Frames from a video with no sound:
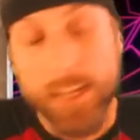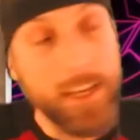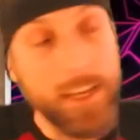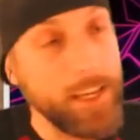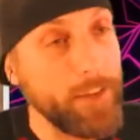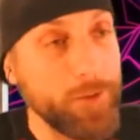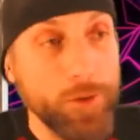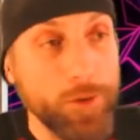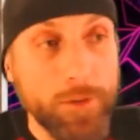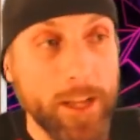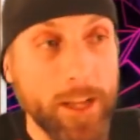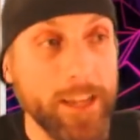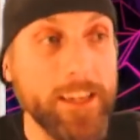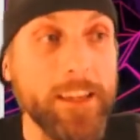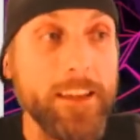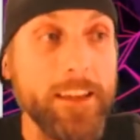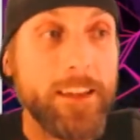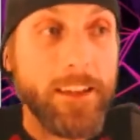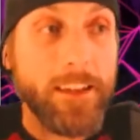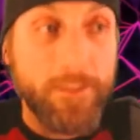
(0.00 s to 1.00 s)
If you like
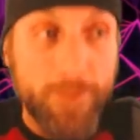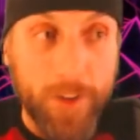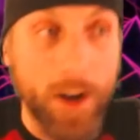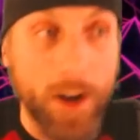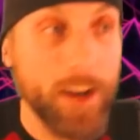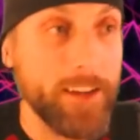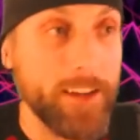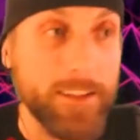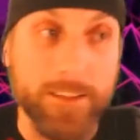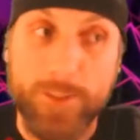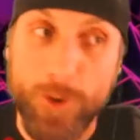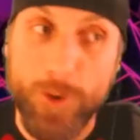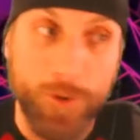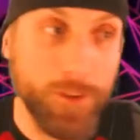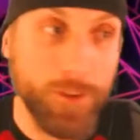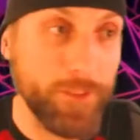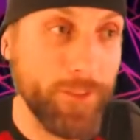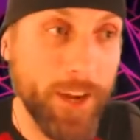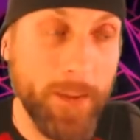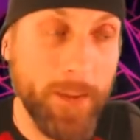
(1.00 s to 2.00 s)
it, fine.
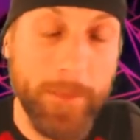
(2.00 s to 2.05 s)
Totally fine.